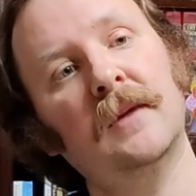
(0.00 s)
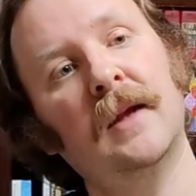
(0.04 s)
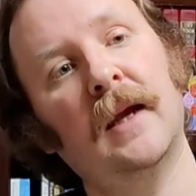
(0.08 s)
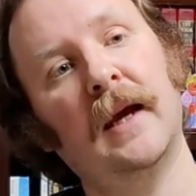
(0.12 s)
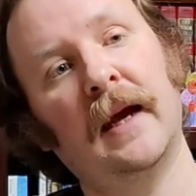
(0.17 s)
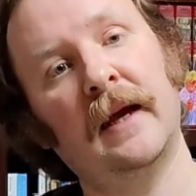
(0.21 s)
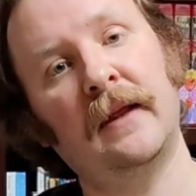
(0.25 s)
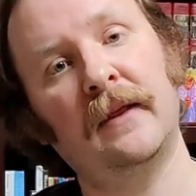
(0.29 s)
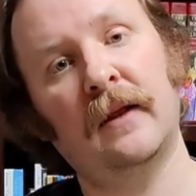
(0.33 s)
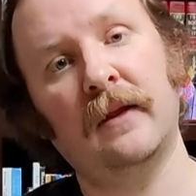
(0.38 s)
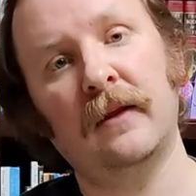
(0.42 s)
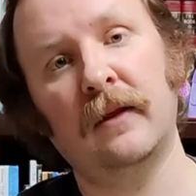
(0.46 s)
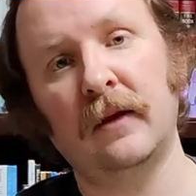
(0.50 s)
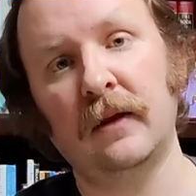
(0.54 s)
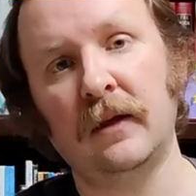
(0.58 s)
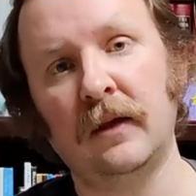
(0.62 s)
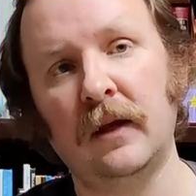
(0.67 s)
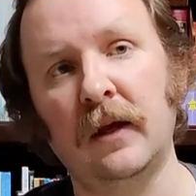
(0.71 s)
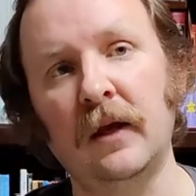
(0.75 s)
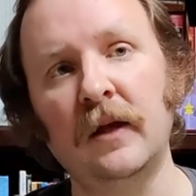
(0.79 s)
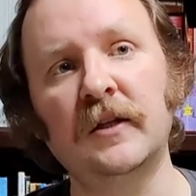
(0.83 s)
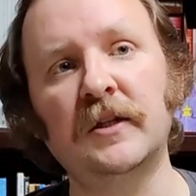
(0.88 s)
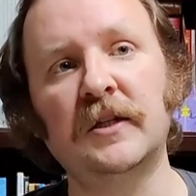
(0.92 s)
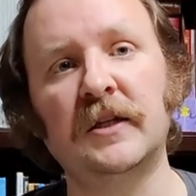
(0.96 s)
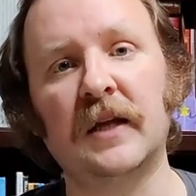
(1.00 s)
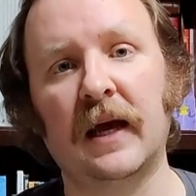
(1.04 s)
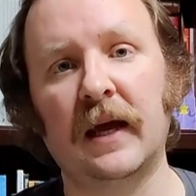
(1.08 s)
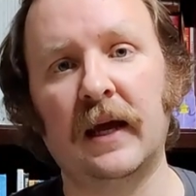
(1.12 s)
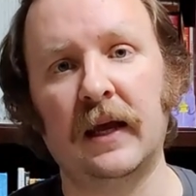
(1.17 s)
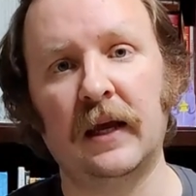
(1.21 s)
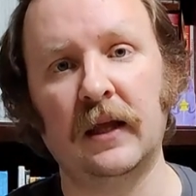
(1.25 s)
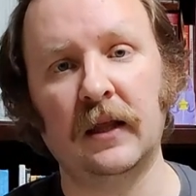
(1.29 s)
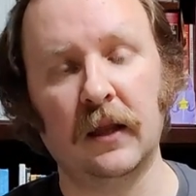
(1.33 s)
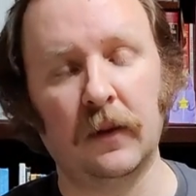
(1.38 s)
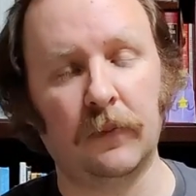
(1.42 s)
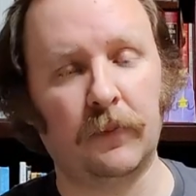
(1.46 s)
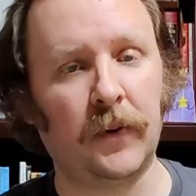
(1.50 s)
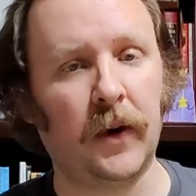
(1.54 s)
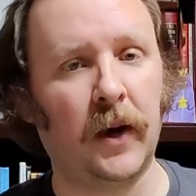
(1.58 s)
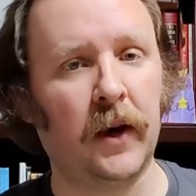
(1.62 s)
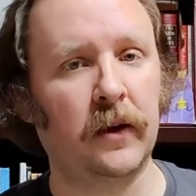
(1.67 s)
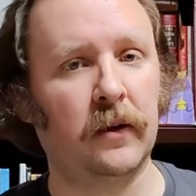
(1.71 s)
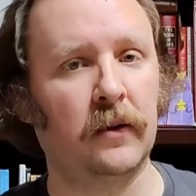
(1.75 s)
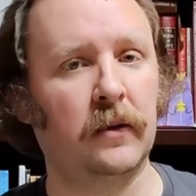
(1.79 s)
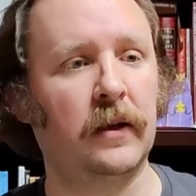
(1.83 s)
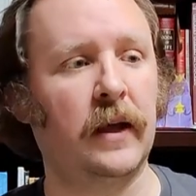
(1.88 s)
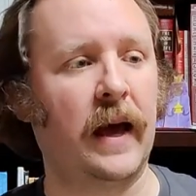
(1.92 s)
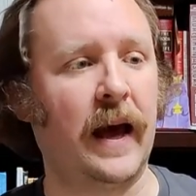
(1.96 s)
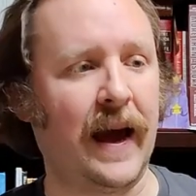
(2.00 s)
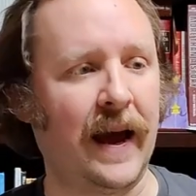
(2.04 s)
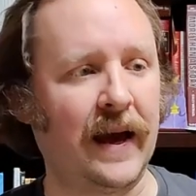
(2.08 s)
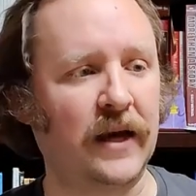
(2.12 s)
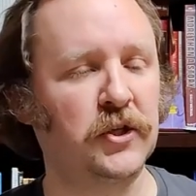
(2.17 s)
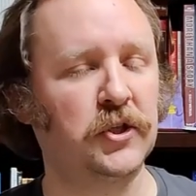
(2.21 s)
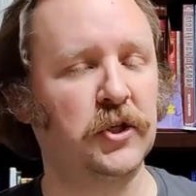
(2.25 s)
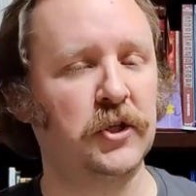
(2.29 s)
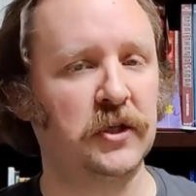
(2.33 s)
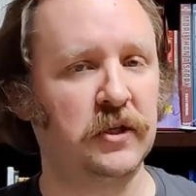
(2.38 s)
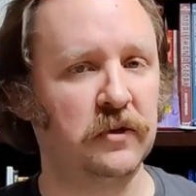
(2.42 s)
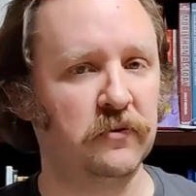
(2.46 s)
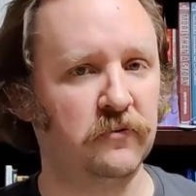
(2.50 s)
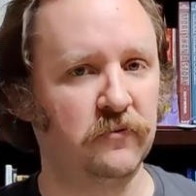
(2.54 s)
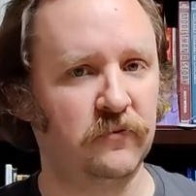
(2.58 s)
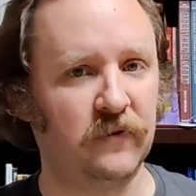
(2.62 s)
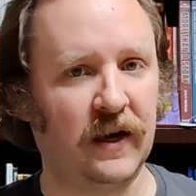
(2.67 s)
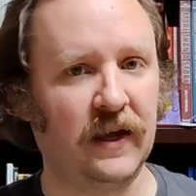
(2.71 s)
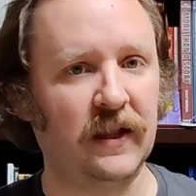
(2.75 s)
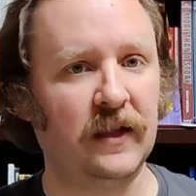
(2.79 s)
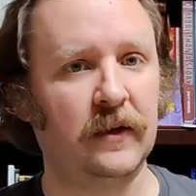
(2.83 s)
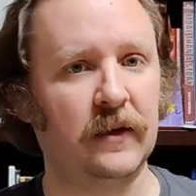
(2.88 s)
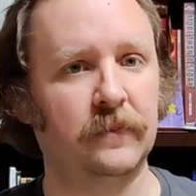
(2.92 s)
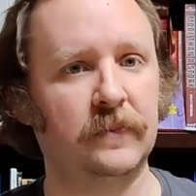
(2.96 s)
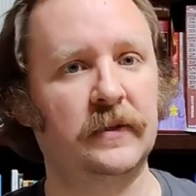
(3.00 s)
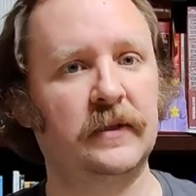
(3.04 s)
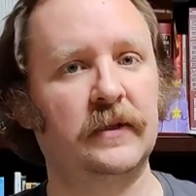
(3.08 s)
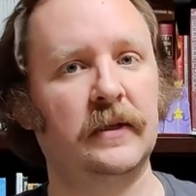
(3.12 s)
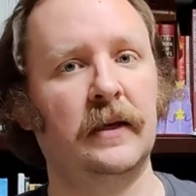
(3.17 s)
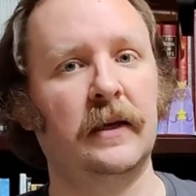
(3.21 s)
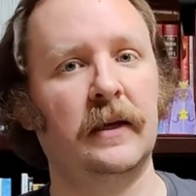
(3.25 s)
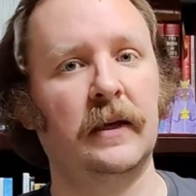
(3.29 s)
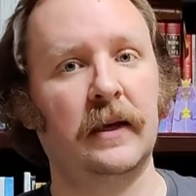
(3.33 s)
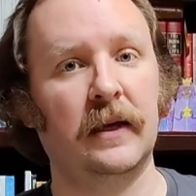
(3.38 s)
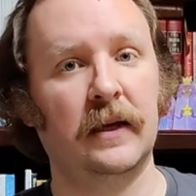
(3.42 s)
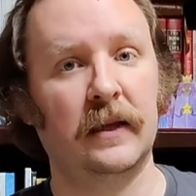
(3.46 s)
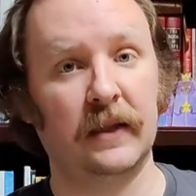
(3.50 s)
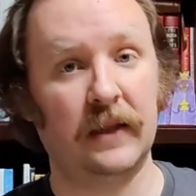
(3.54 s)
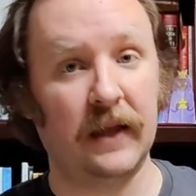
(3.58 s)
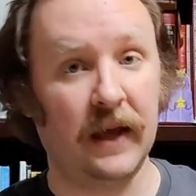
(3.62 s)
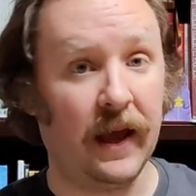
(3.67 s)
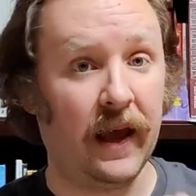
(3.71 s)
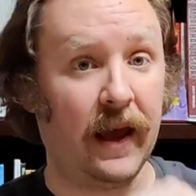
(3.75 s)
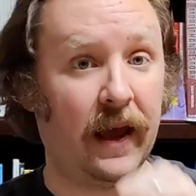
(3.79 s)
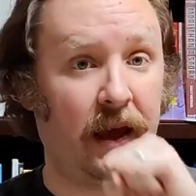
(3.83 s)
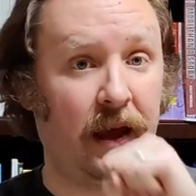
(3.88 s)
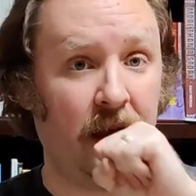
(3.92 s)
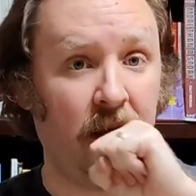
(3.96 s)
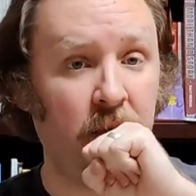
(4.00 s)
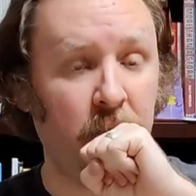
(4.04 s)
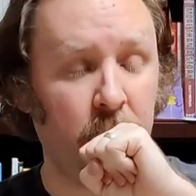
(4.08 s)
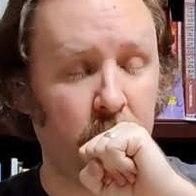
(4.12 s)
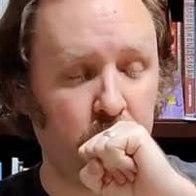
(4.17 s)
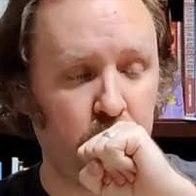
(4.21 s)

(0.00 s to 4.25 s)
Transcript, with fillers: and then the yeast in the bottle actually develops the head.